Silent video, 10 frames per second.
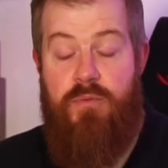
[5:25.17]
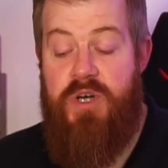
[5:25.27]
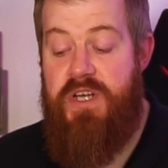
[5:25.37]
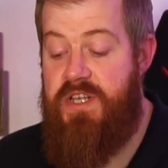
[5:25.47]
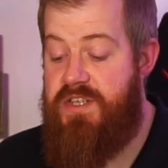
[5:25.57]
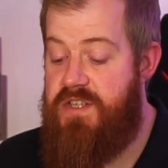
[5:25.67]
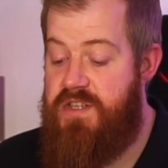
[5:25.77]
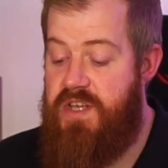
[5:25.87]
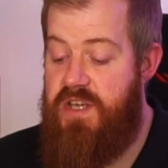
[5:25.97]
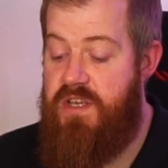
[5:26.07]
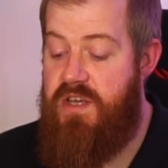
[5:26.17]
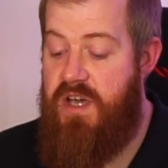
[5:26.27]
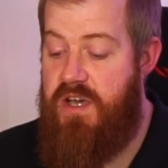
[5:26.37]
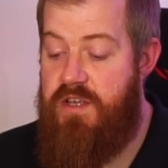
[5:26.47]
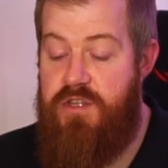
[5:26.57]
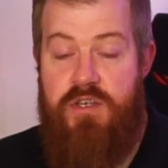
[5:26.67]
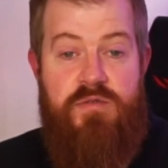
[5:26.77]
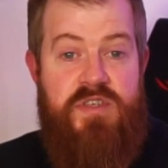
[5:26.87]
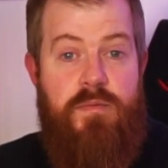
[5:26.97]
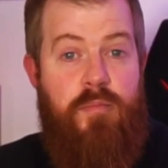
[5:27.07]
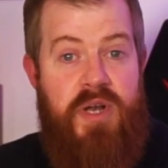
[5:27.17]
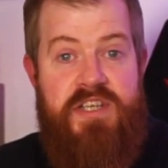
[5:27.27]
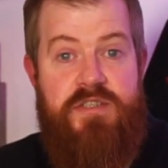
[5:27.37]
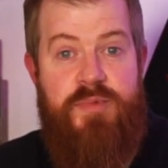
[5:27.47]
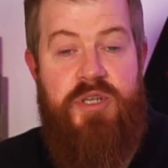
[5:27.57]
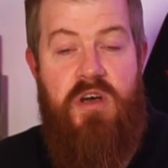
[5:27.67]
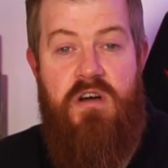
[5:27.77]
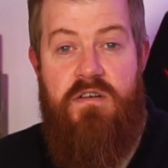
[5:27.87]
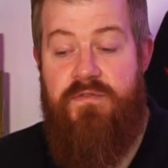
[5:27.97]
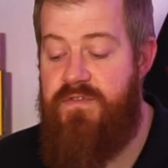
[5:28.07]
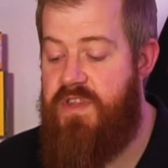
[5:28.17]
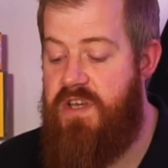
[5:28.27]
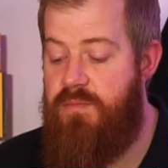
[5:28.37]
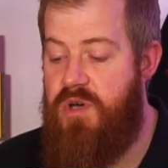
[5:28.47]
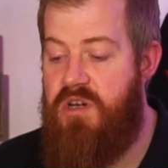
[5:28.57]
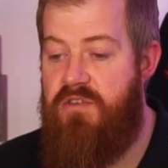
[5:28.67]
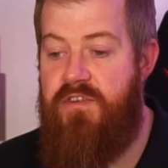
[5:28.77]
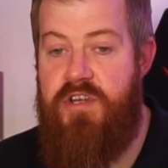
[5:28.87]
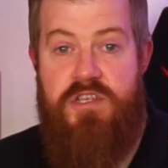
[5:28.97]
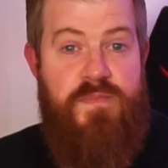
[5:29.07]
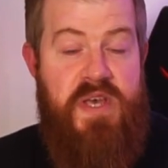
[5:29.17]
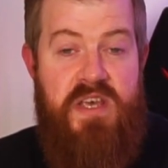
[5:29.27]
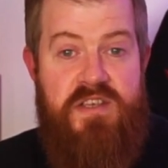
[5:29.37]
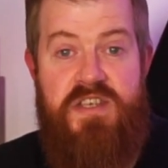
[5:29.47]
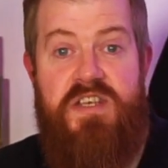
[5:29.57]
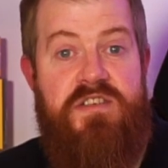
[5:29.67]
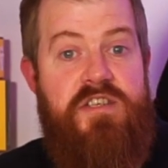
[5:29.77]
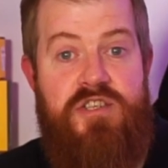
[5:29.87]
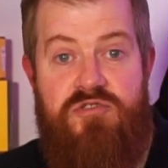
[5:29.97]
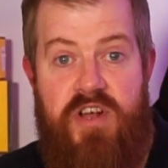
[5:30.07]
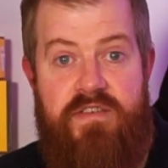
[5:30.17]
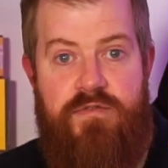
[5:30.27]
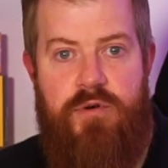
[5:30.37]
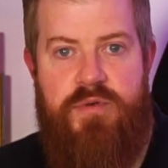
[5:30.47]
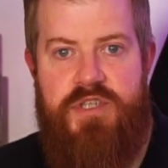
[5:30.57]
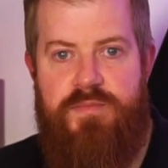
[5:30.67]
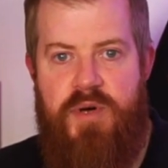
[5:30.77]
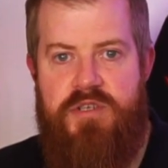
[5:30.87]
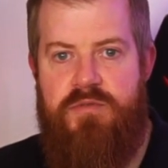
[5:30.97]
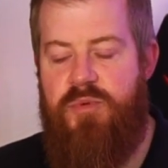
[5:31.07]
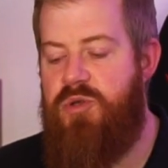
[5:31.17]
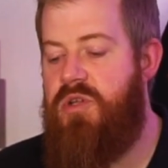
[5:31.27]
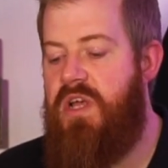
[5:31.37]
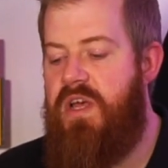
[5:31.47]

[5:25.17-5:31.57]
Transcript: wanted the use and placement of the microphone to be as easy and straightforward as possible,